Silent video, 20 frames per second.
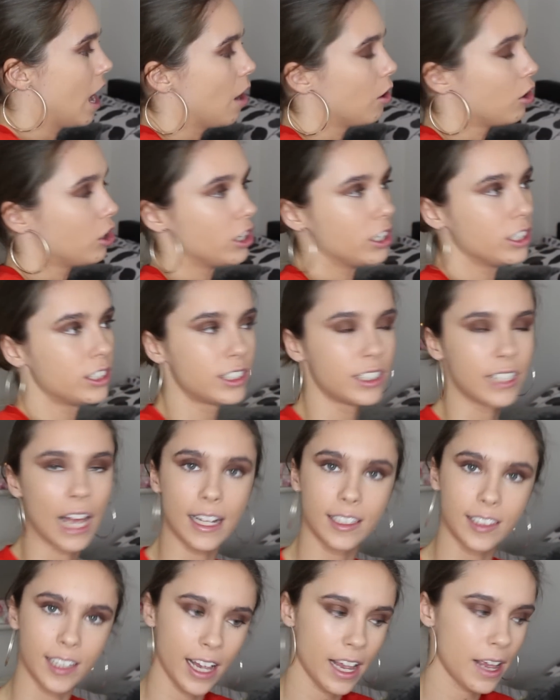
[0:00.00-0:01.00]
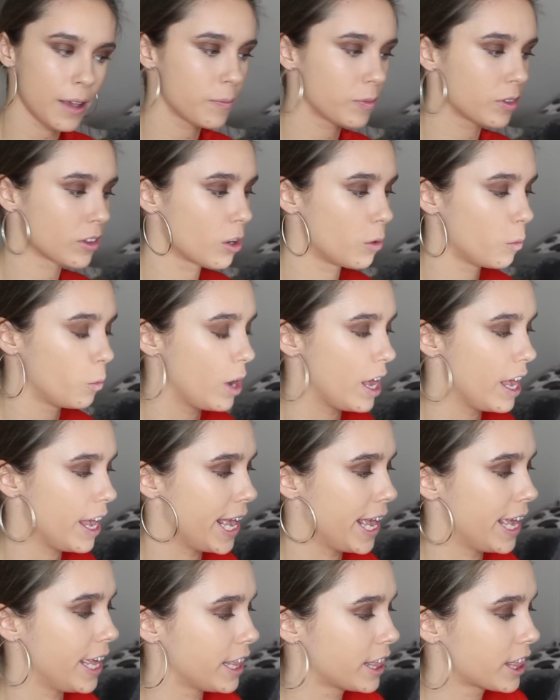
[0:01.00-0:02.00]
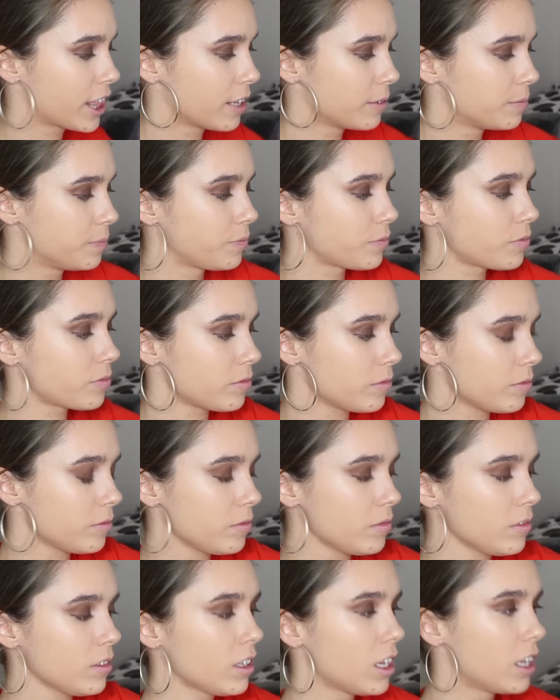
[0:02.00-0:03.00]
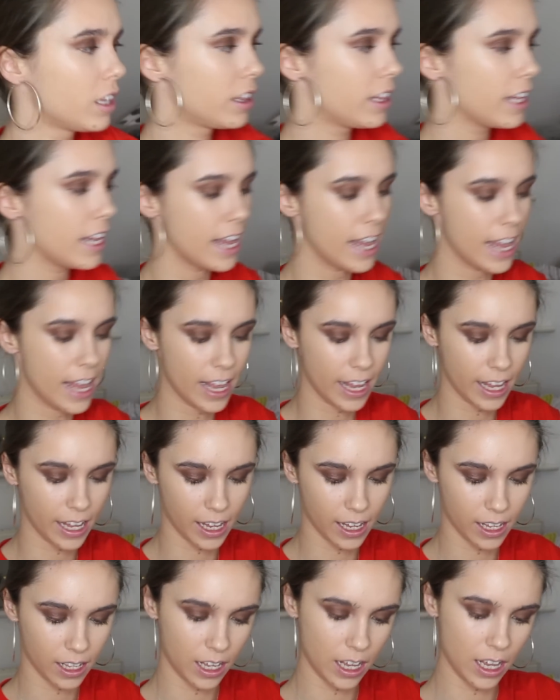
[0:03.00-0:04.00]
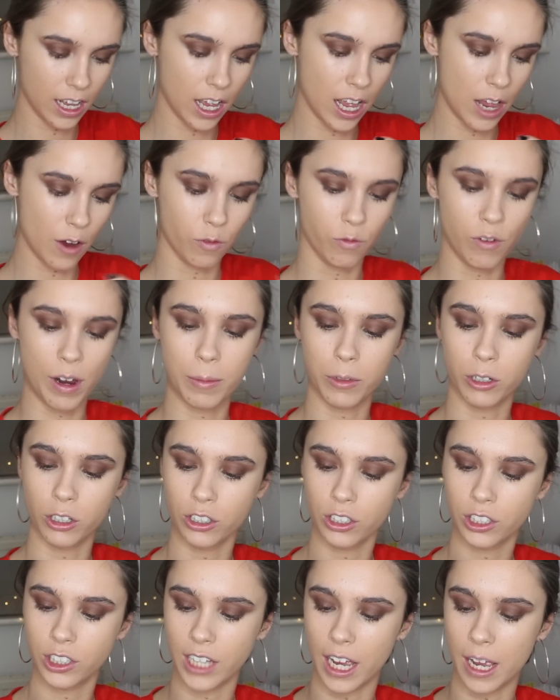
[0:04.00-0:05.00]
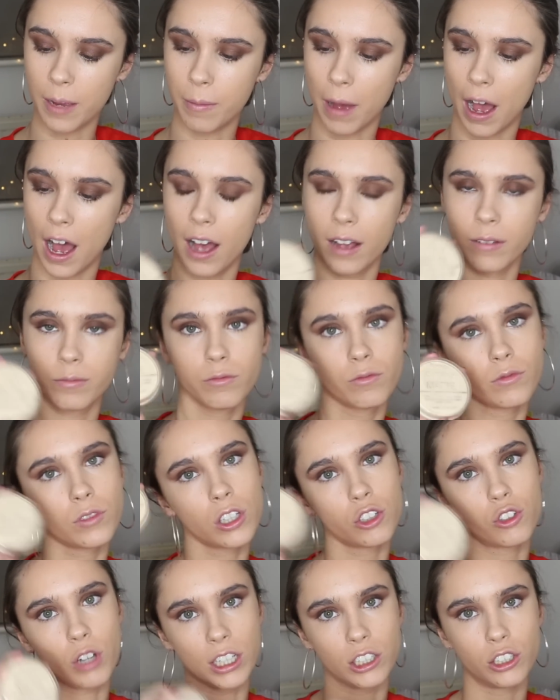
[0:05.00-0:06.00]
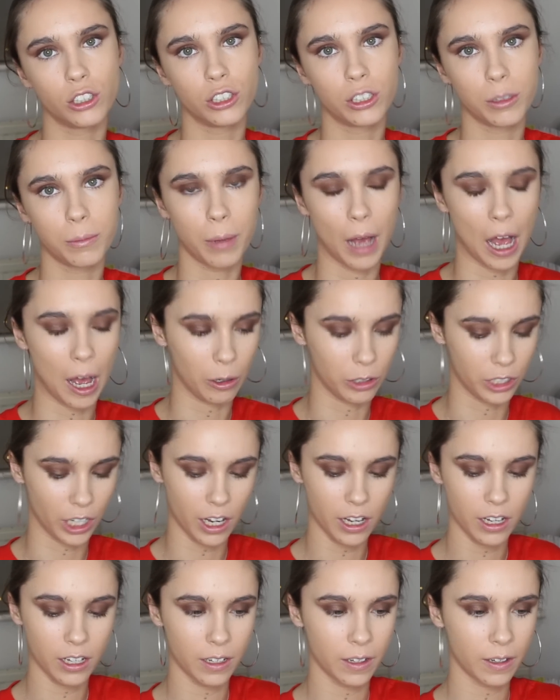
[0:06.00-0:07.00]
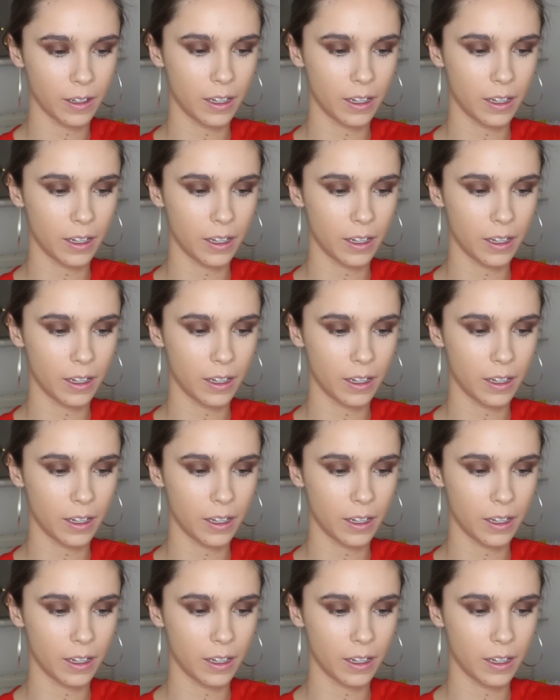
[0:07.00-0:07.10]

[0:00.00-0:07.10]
I'm going to set it with the Rimmel Stay Matte translucent powder.